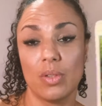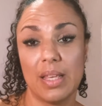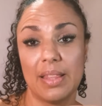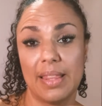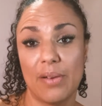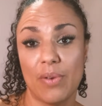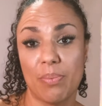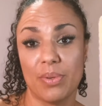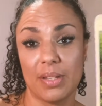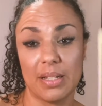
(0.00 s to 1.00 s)
they're
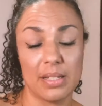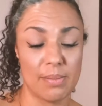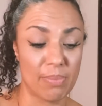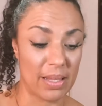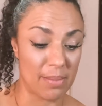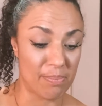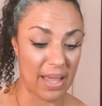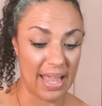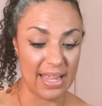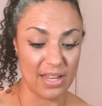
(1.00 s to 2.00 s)
represented by the
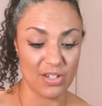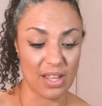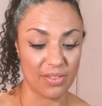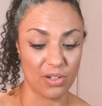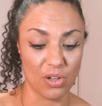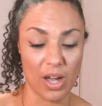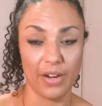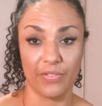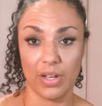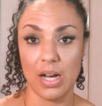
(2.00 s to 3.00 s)
Page and the Knight
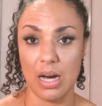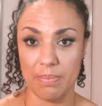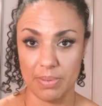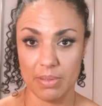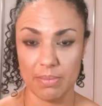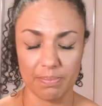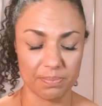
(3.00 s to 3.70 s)
of Cups.